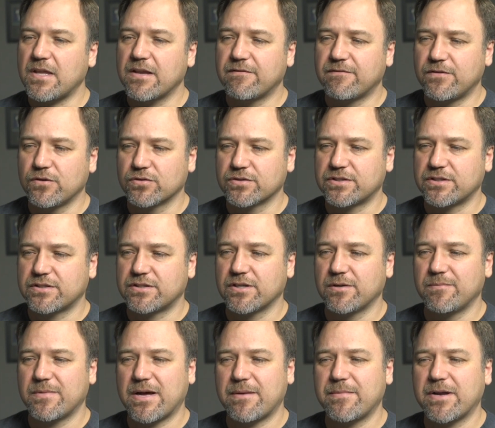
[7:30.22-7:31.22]
Fuel
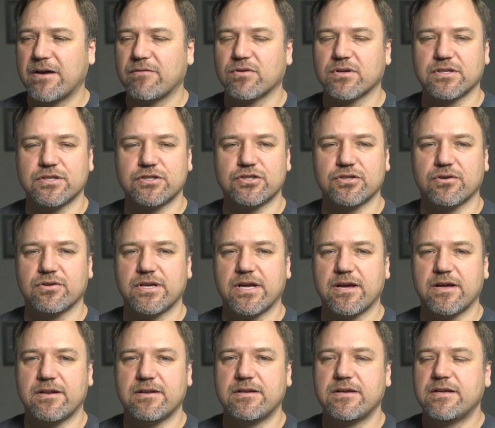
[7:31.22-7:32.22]
system, I'm not really sure
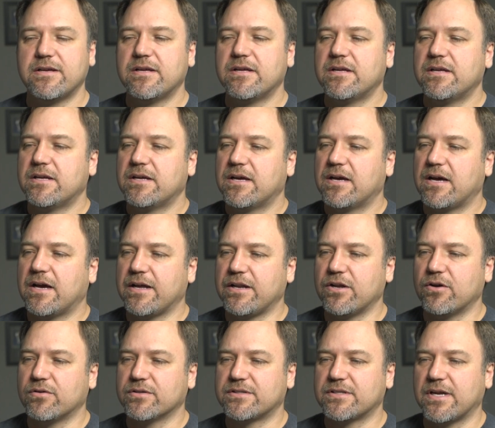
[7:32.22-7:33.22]
yet. I
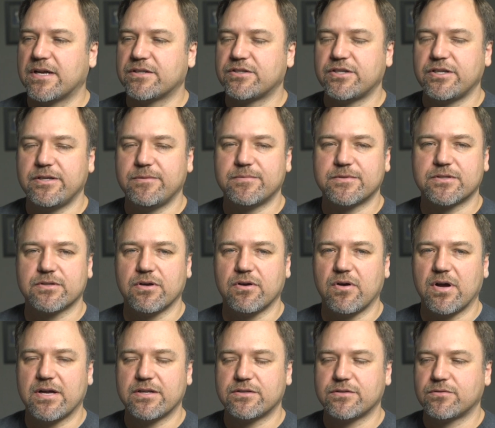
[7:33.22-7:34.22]
know it's not cheap,
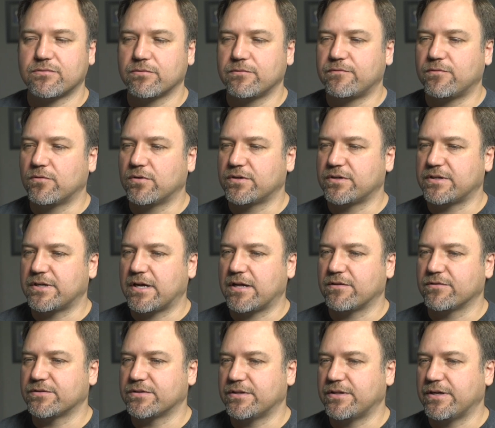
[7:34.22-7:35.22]
so I just threw
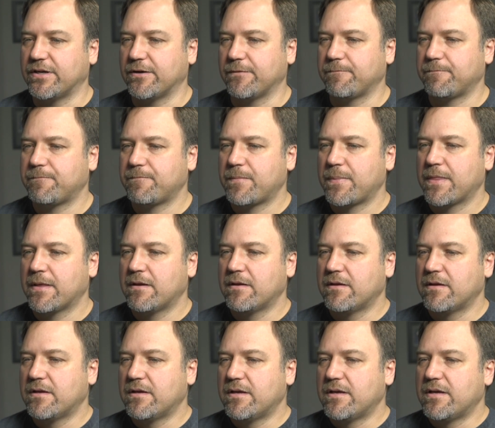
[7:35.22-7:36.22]
$400 in there.
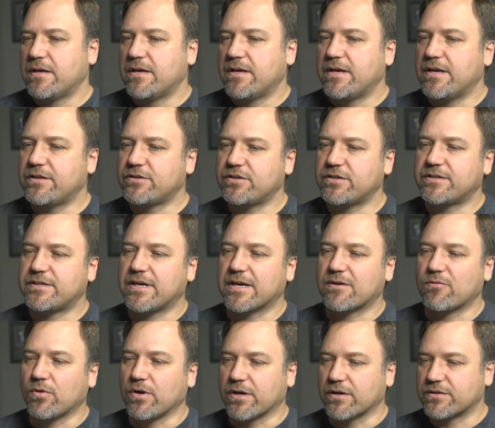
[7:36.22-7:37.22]
Engine
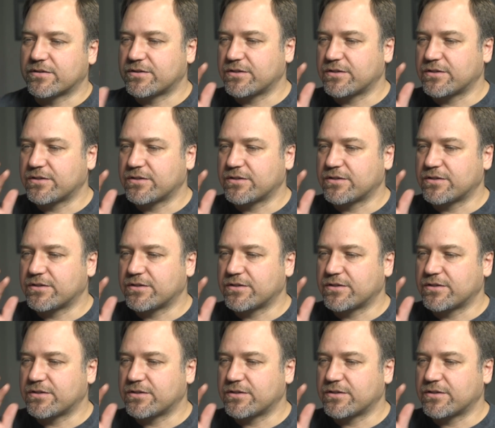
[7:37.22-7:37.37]
tech work.